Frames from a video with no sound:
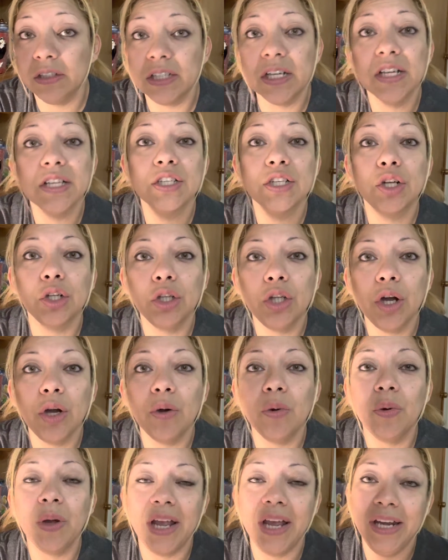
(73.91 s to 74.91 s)
does
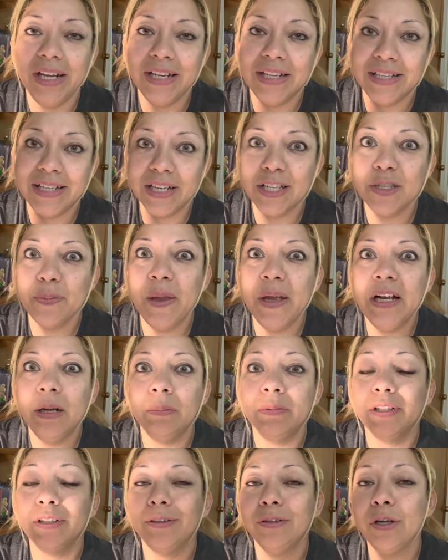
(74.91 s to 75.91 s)
glow and it does pick
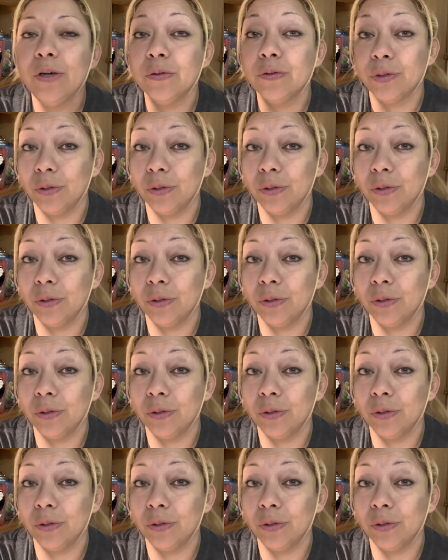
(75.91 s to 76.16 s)
up the glow.